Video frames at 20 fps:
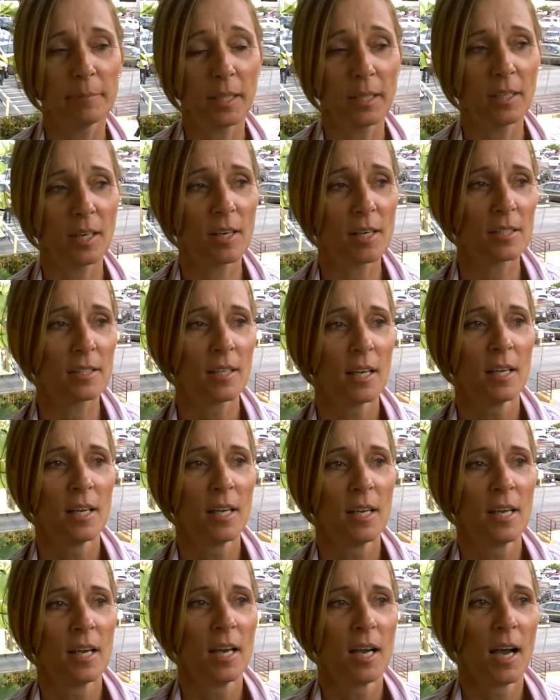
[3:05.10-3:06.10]
Because
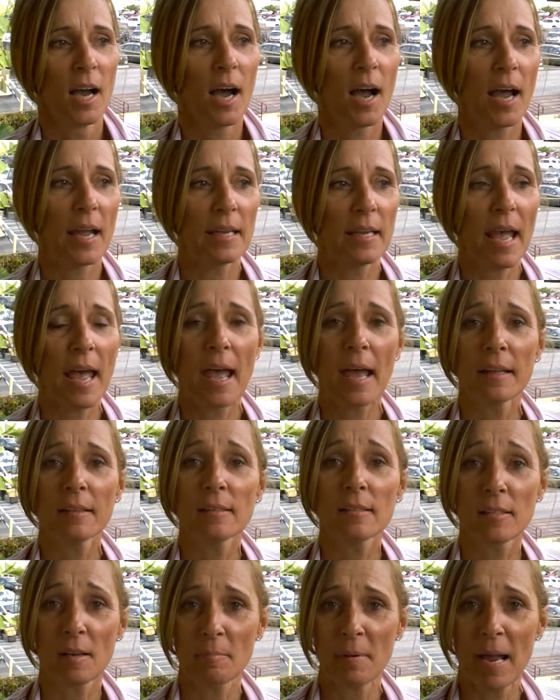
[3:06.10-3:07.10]
I had
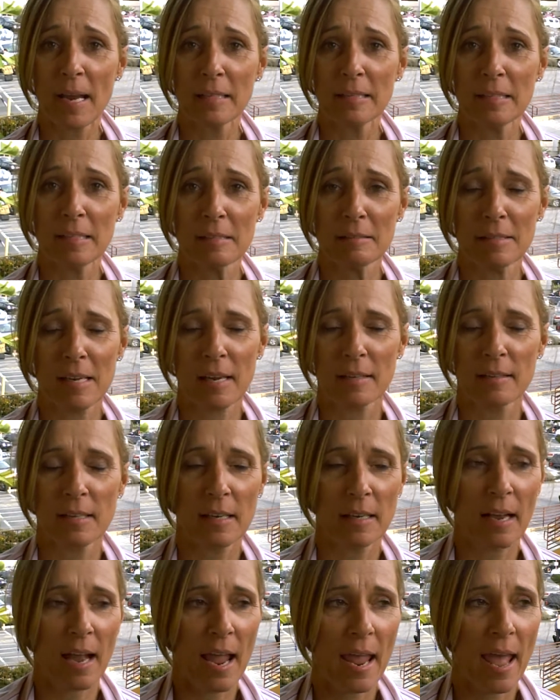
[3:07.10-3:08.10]
some ideas. I
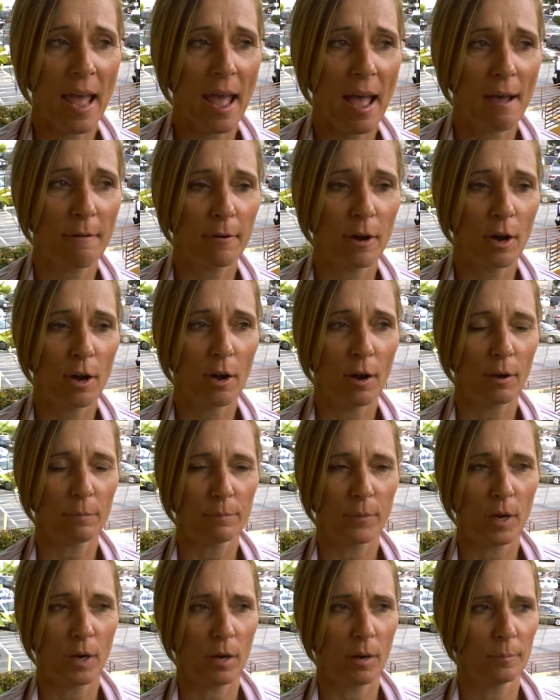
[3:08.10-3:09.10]
think I have
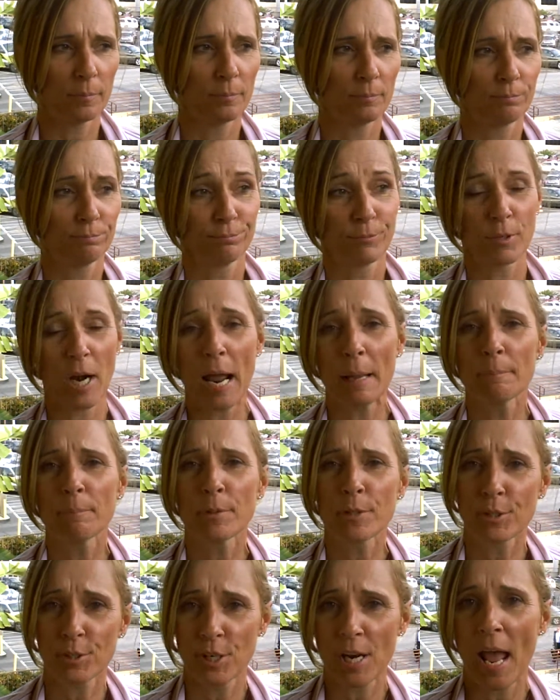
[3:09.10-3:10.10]
a right
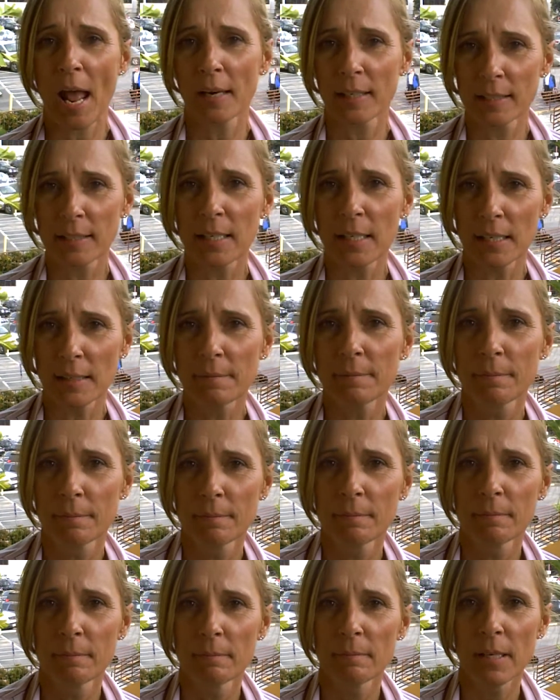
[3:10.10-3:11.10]
personality,
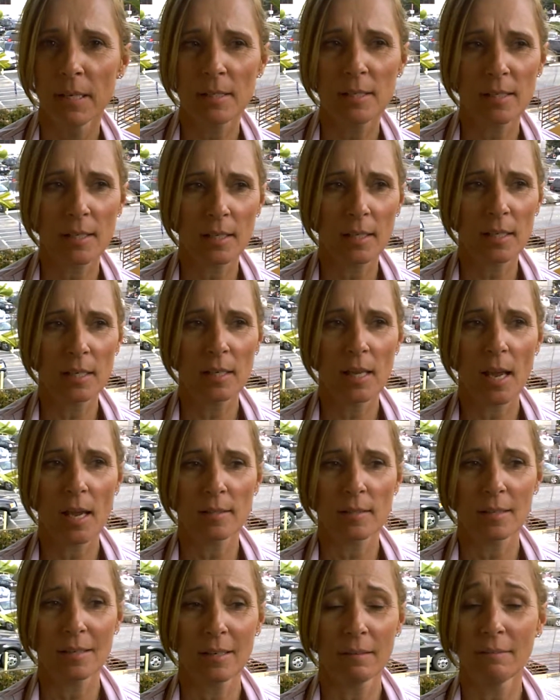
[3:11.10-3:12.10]
basically,
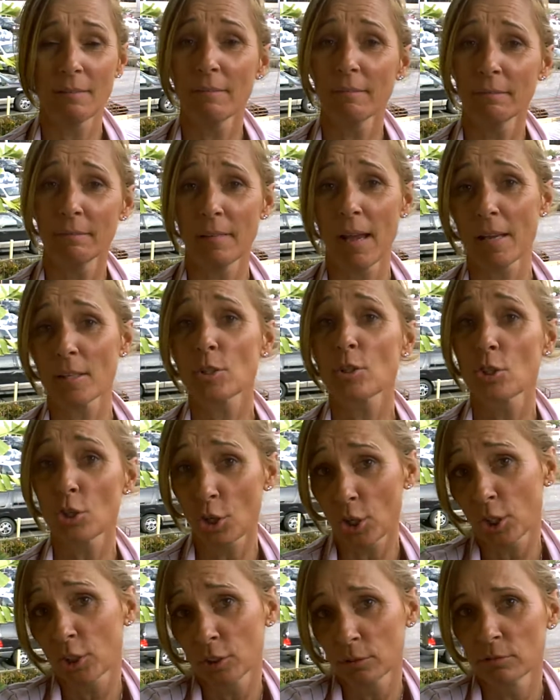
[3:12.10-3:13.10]
as an
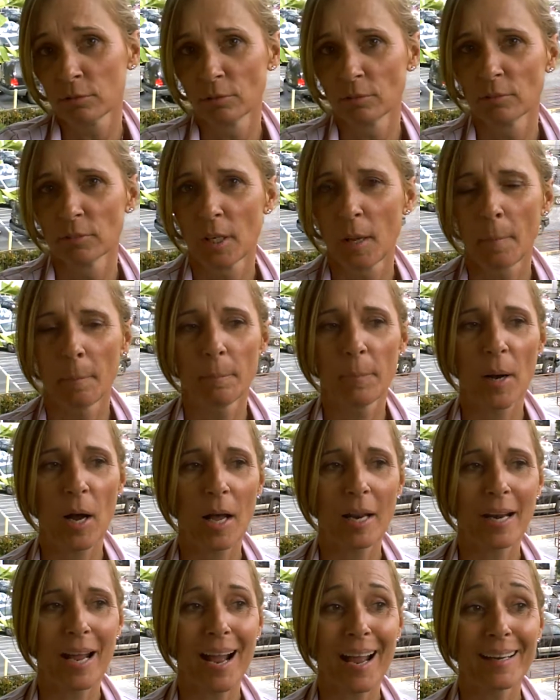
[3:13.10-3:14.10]
investor,
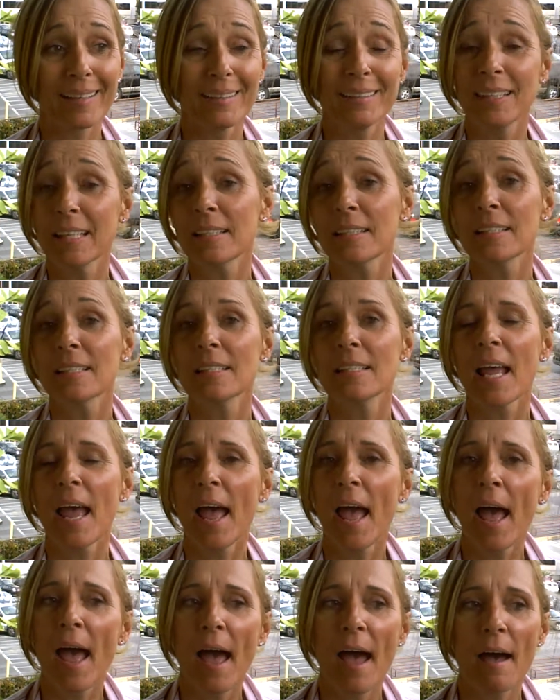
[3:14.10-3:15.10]
but I didn't
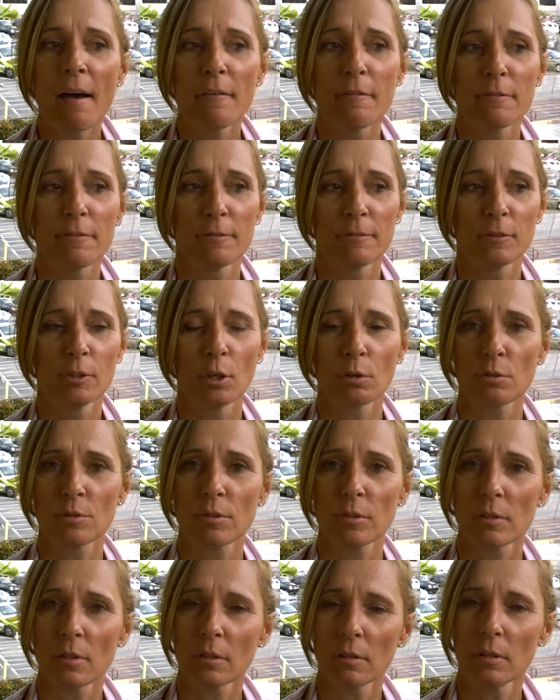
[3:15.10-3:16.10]
have
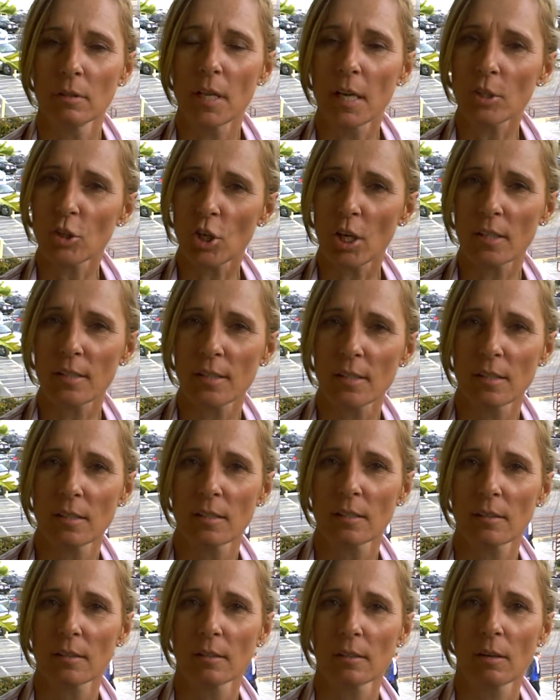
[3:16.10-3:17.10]
those niches
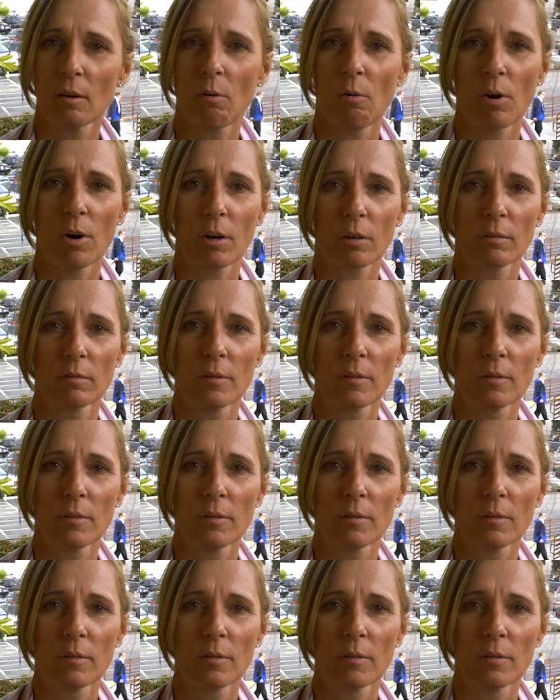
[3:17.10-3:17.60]
or